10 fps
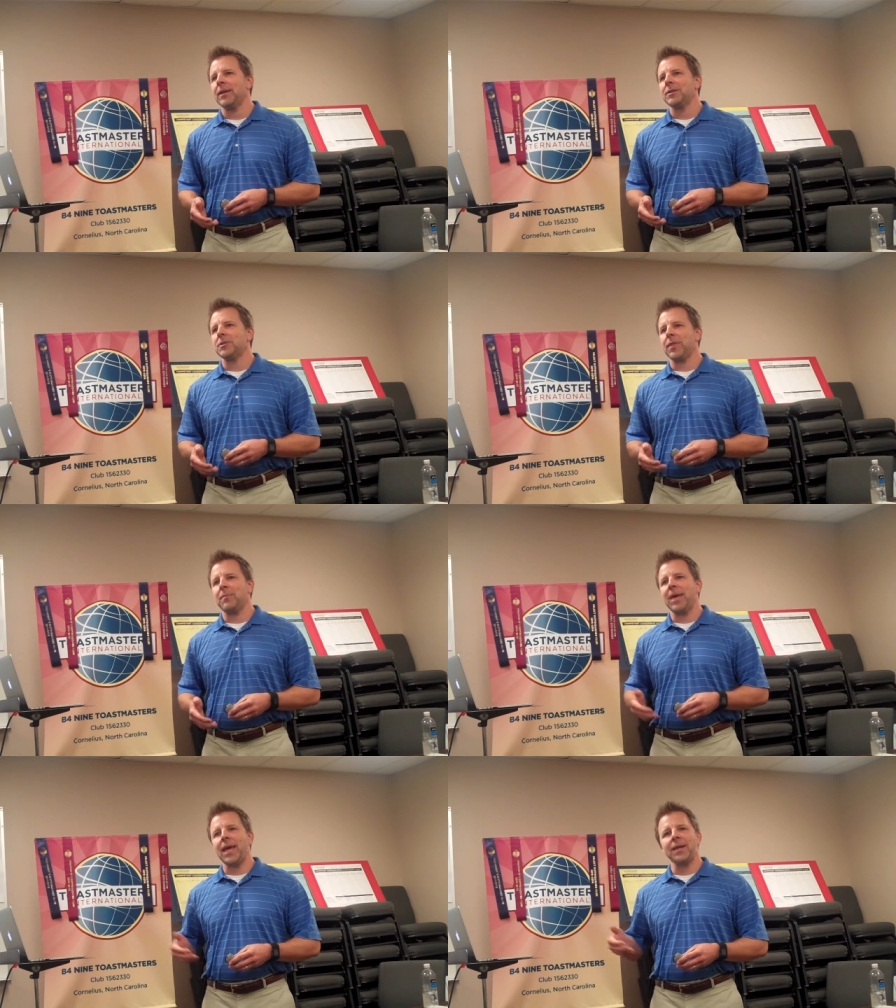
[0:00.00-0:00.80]
So they
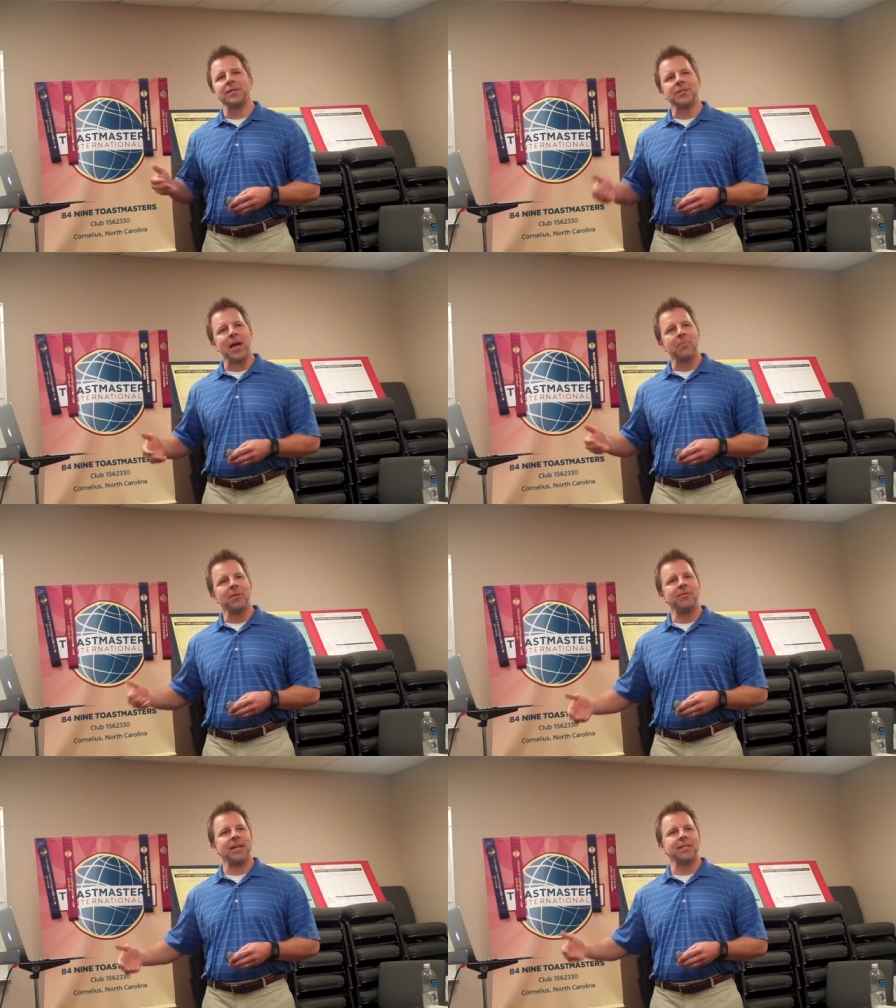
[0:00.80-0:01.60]
began to stop
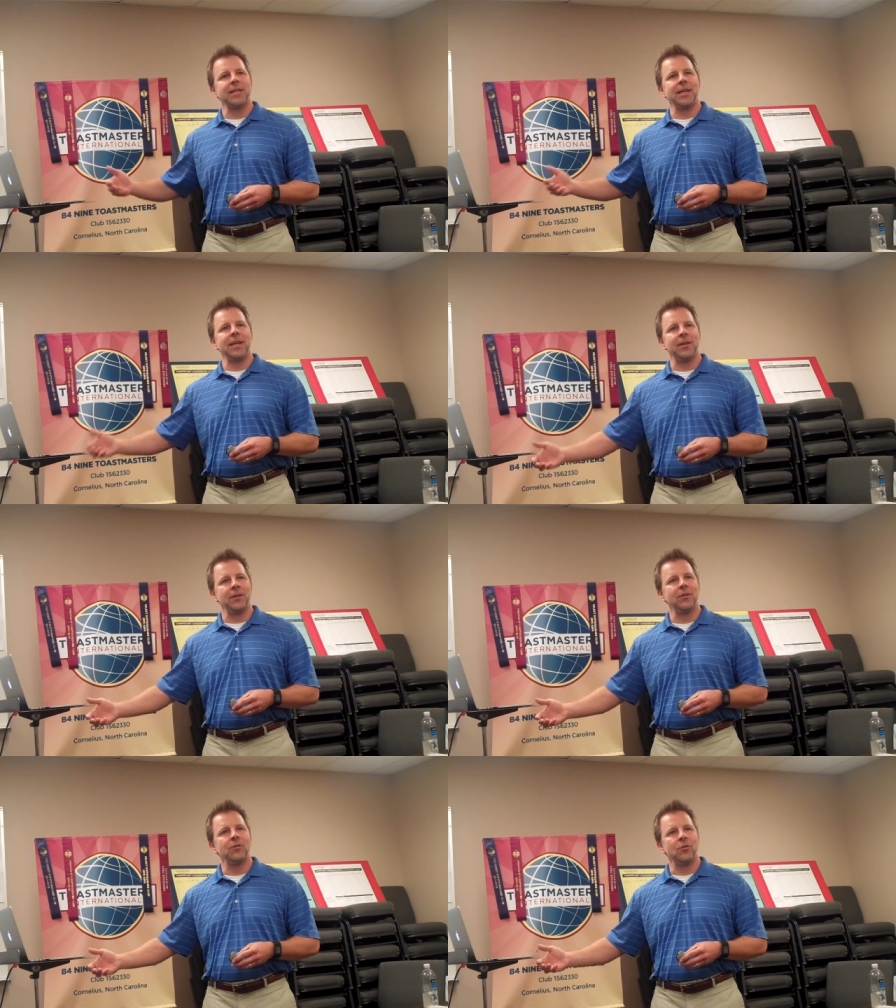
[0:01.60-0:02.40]
investing
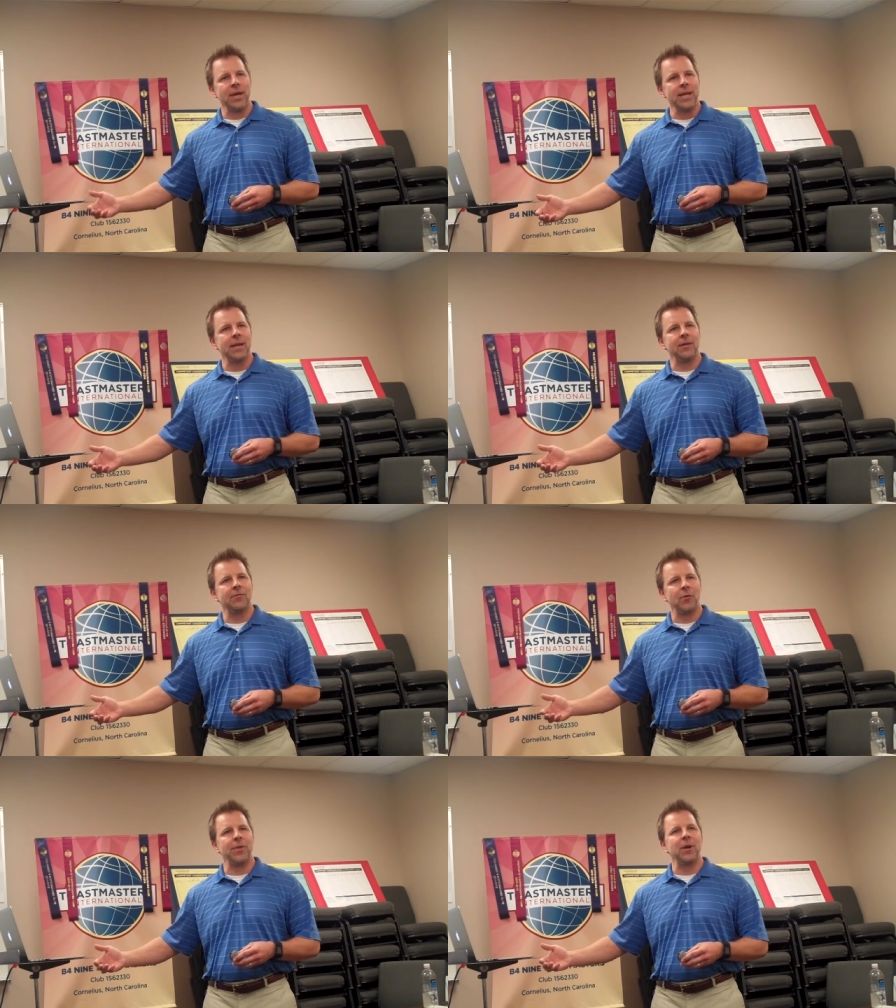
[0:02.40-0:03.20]
in training
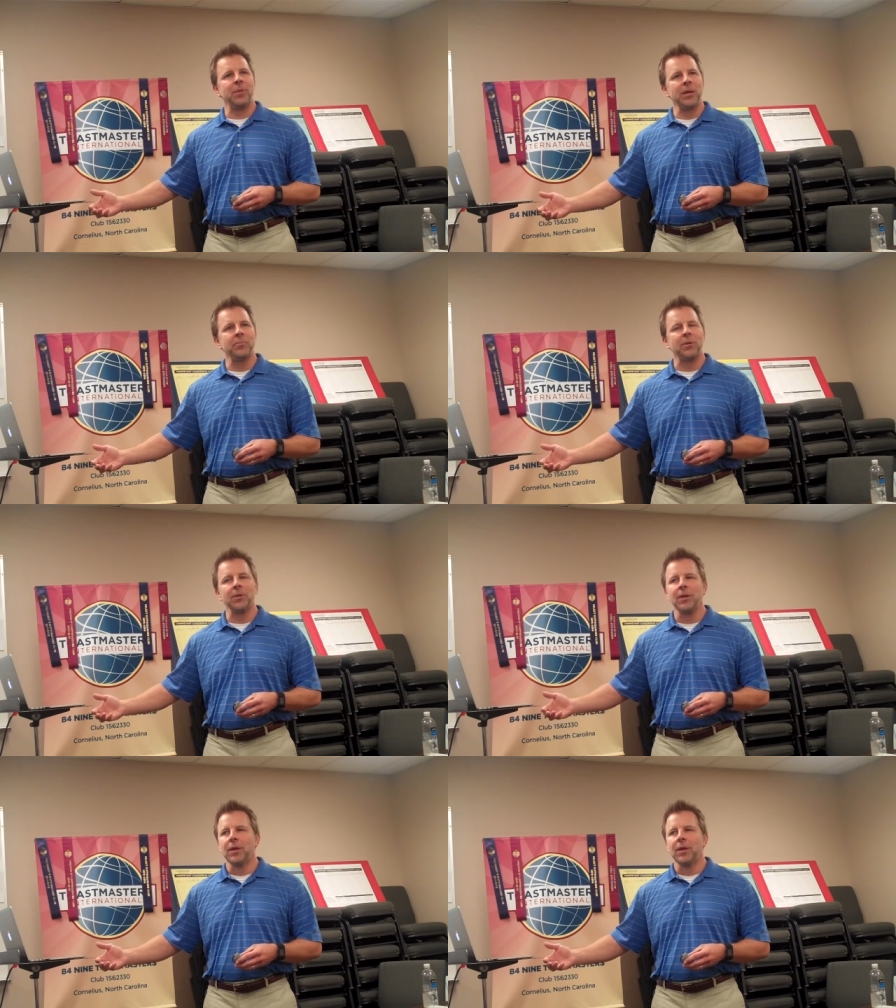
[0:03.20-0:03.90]
for their people.